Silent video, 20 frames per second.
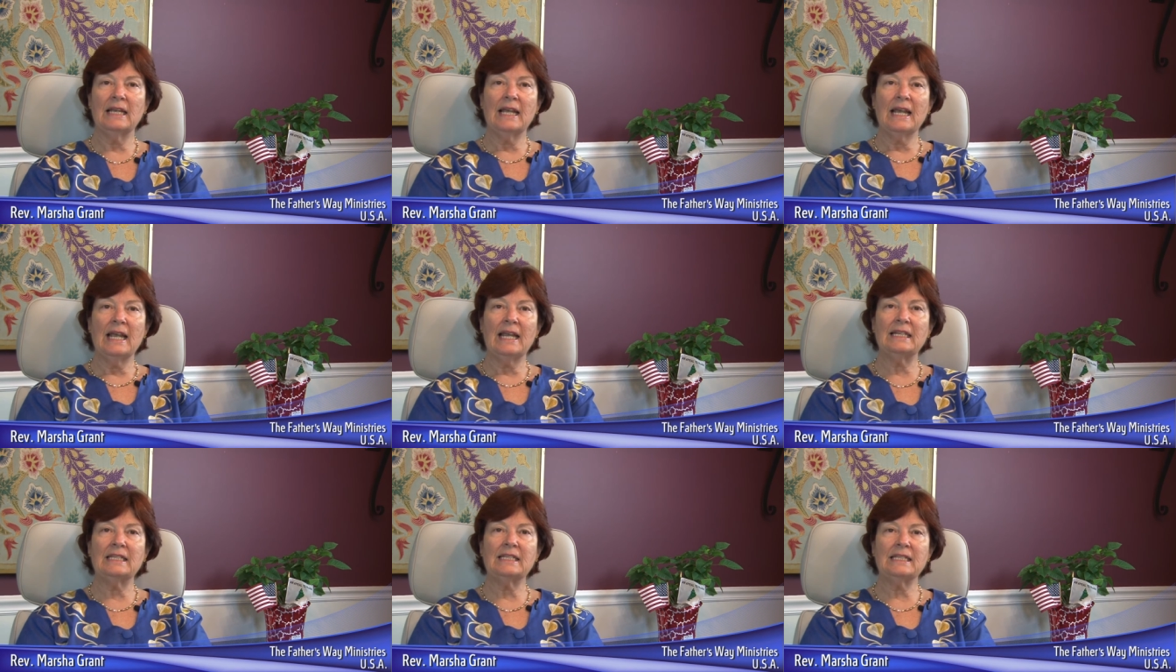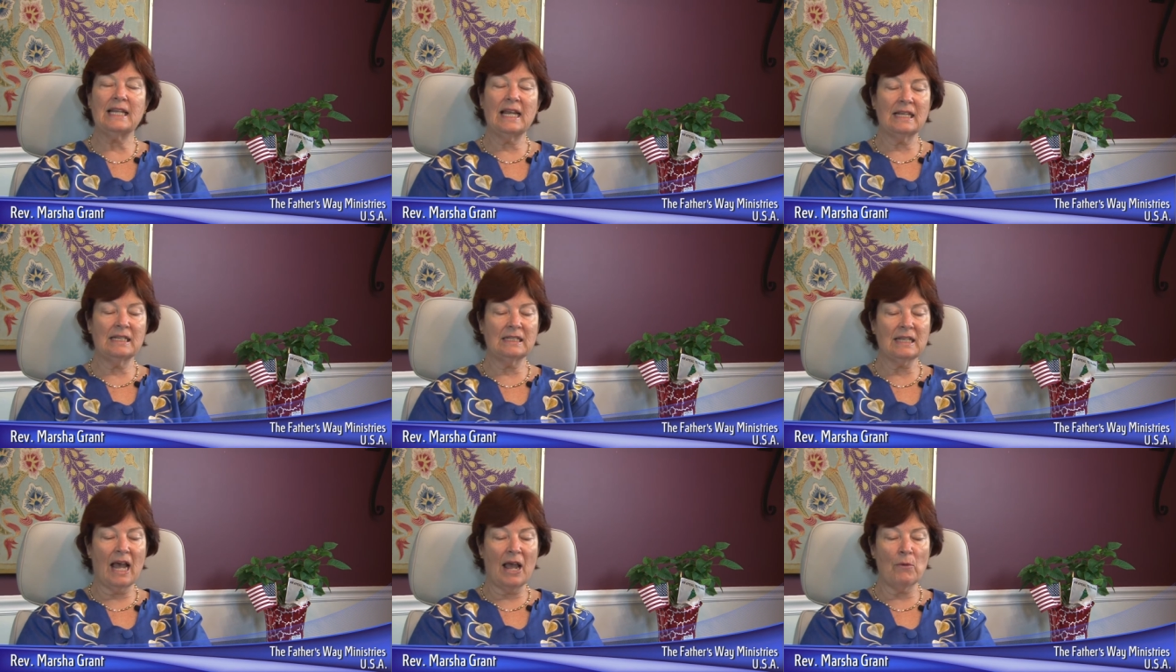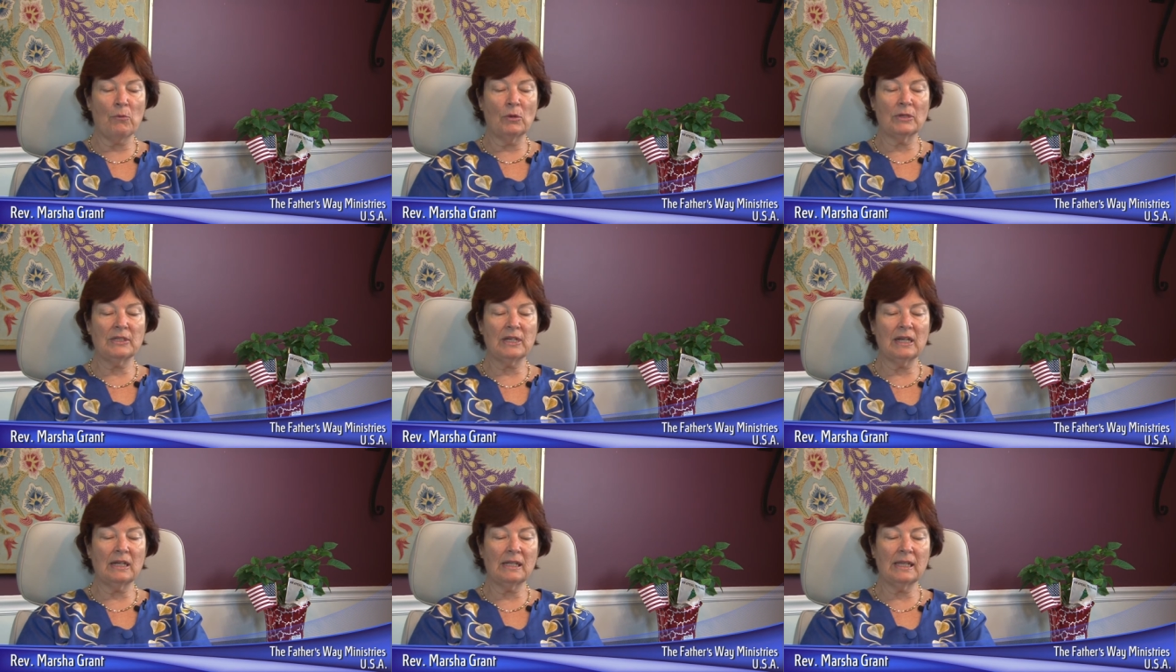It says, I will
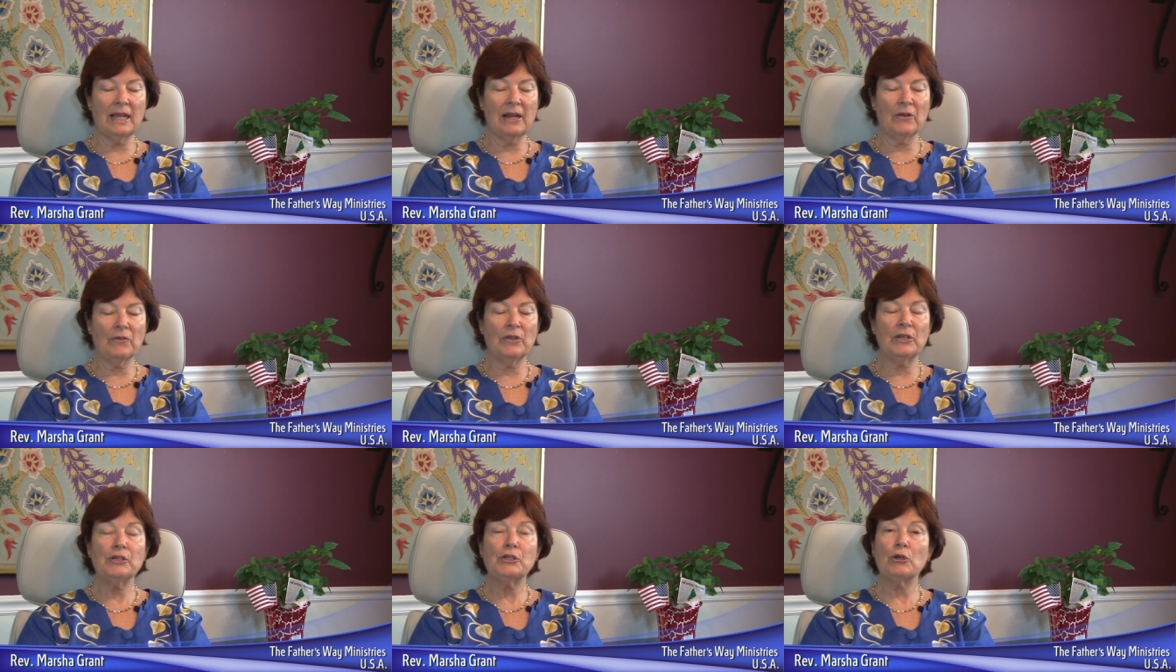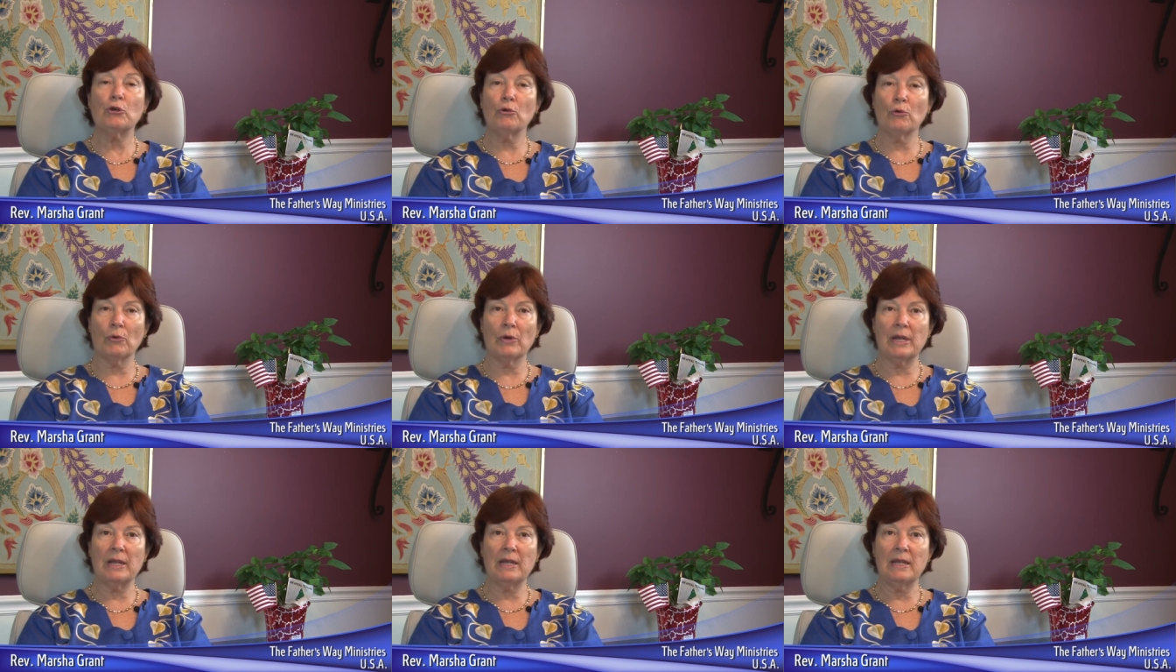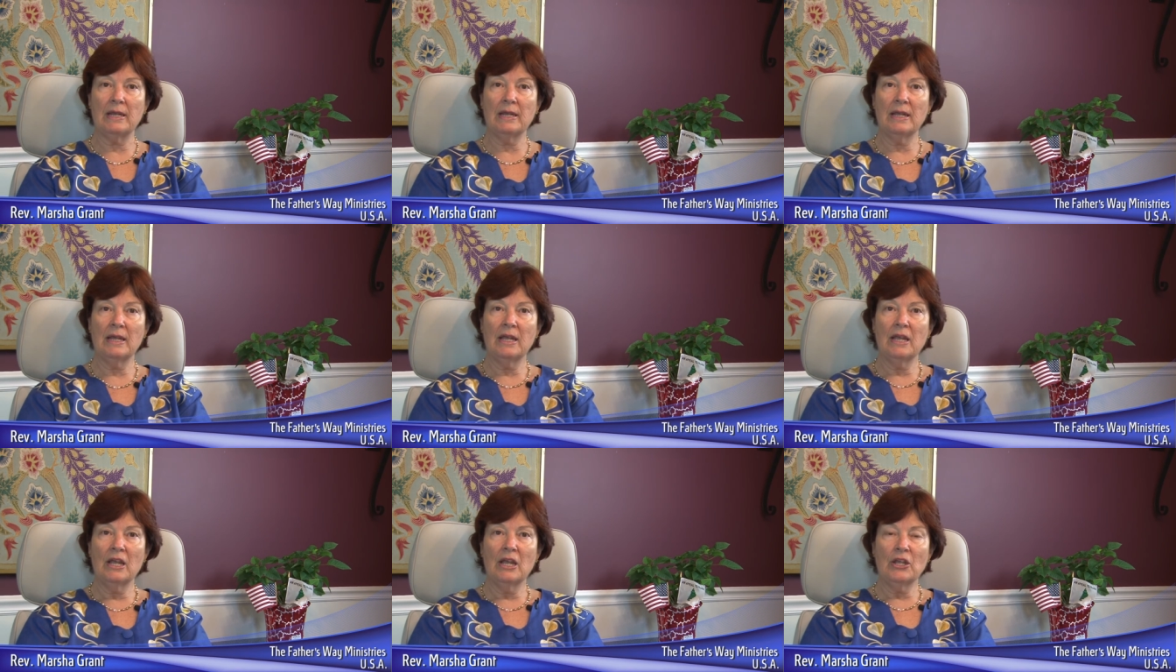declare the decree.
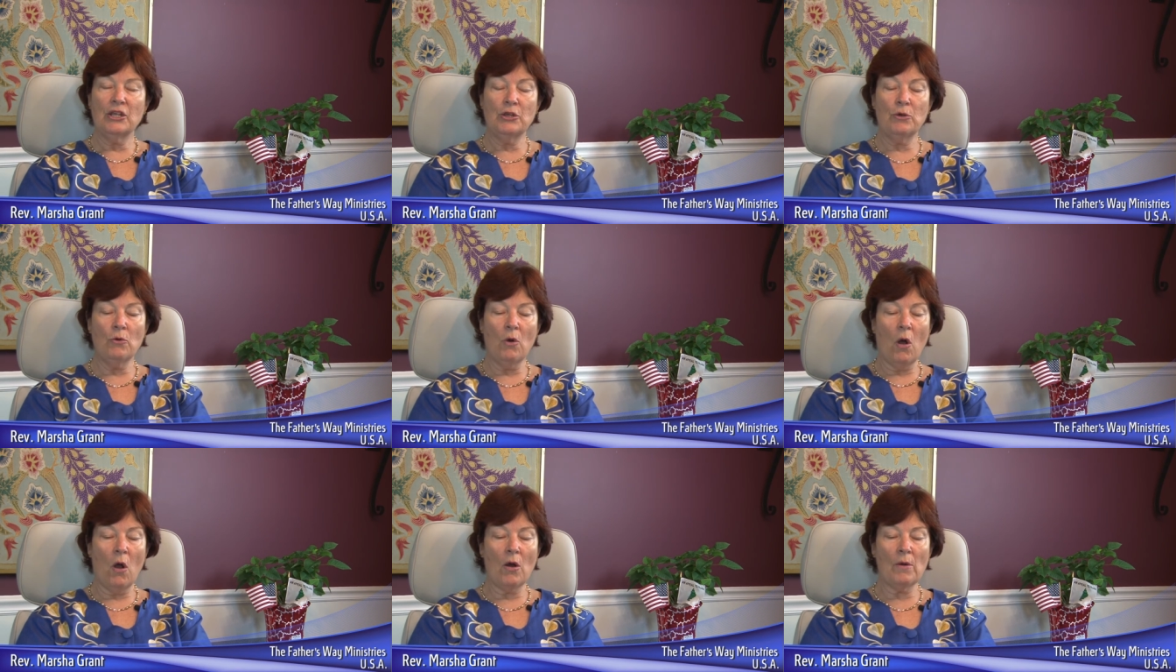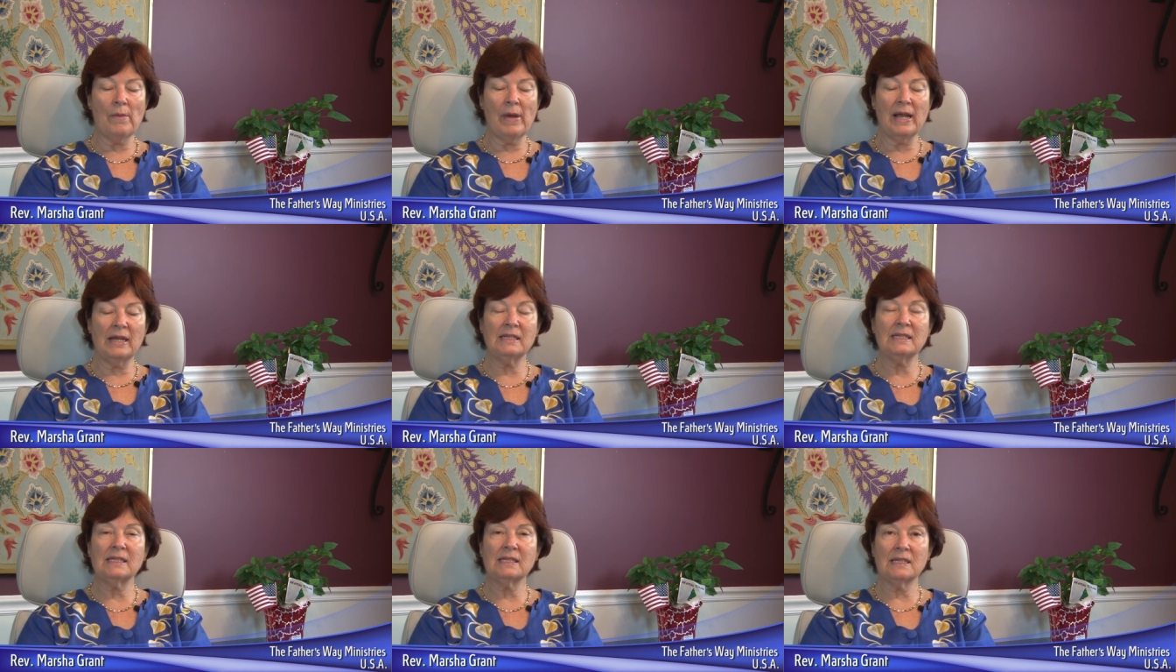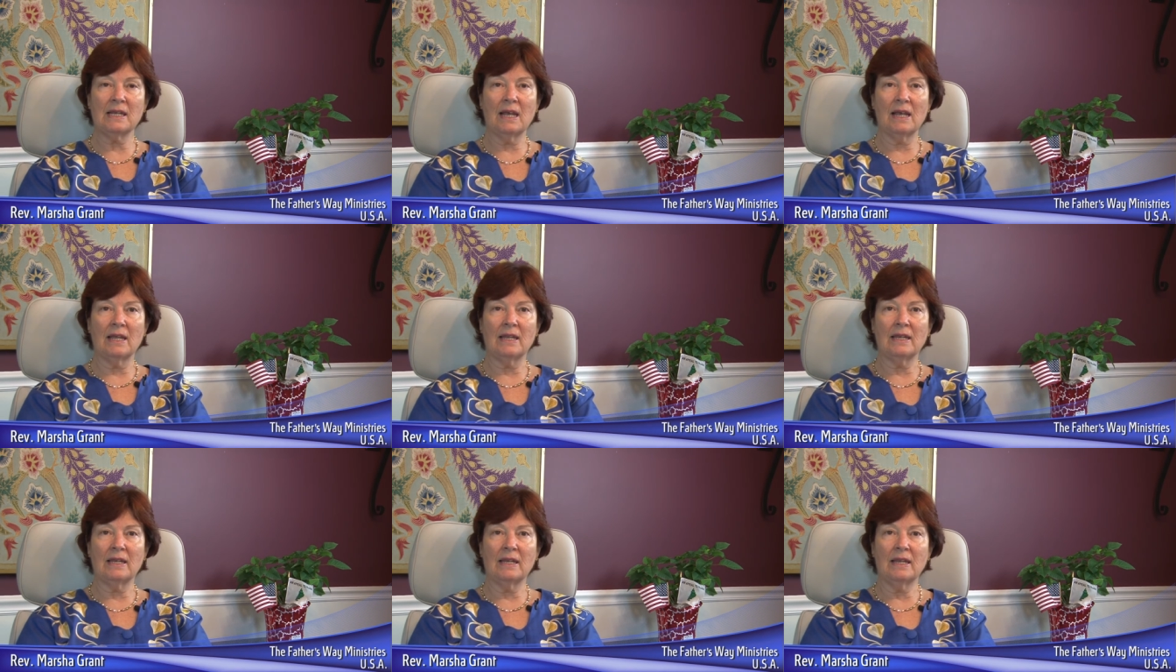You are my son.